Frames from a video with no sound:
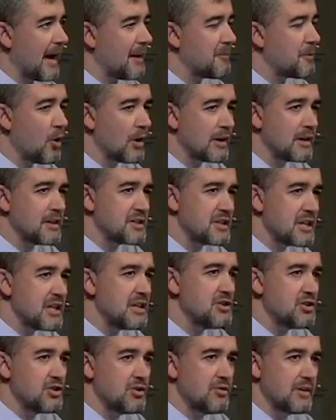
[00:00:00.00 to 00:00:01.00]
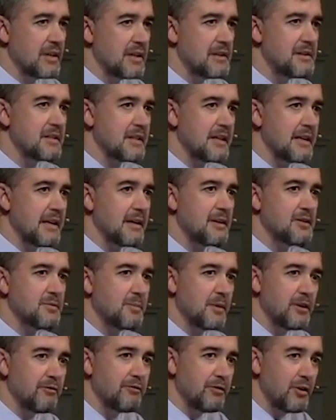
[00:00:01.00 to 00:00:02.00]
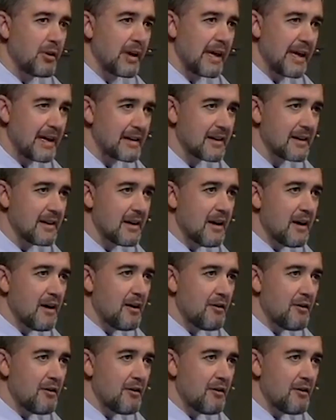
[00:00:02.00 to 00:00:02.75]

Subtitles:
I'm going to teach you these things, but if you can't